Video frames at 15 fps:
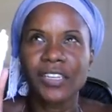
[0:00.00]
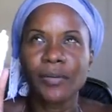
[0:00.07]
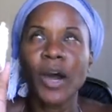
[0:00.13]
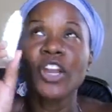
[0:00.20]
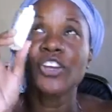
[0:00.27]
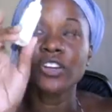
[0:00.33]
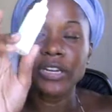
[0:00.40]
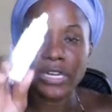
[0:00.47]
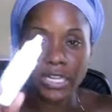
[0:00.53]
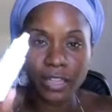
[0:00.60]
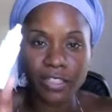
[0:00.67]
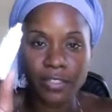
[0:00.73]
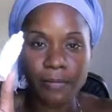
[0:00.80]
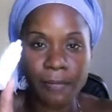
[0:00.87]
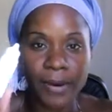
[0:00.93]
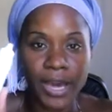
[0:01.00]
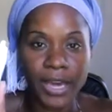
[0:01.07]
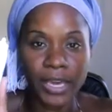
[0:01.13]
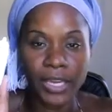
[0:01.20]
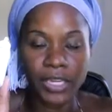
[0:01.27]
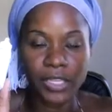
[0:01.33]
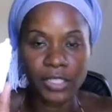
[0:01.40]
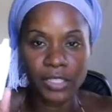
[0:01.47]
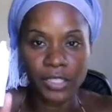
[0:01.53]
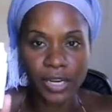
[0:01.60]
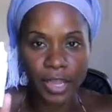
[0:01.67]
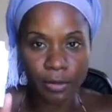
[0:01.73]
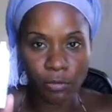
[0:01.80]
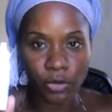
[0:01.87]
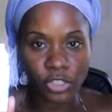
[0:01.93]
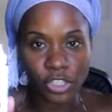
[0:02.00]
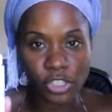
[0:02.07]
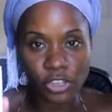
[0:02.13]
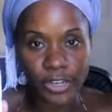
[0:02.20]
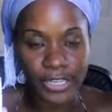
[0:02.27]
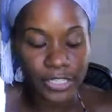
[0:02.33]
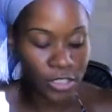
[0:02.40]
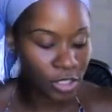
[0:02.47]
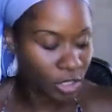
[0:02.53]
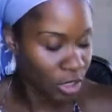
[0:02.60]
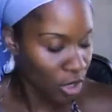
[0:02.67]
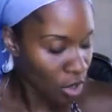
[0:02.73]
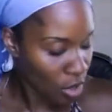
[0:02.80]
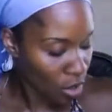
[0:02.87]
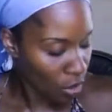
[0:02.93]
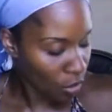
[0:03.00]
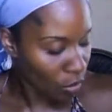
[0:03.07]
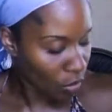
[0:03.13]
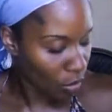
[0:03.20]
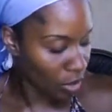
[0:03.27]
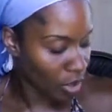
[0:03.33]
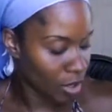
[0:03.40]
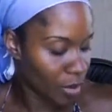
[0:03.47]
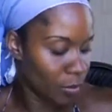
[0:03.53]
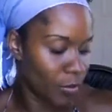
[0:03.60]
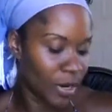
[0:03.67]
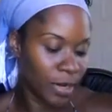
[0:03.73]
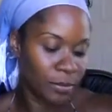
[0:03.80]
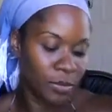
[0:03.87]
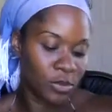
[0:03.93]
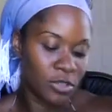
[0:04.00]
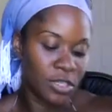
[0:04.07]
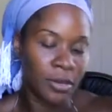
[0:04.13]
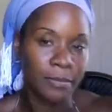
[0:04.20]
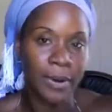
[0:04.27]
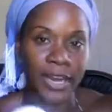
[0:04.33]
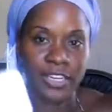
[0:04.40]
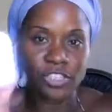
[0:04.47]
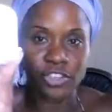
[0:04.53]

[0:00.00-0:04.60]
underneath my night moisturizer, or when I'm using my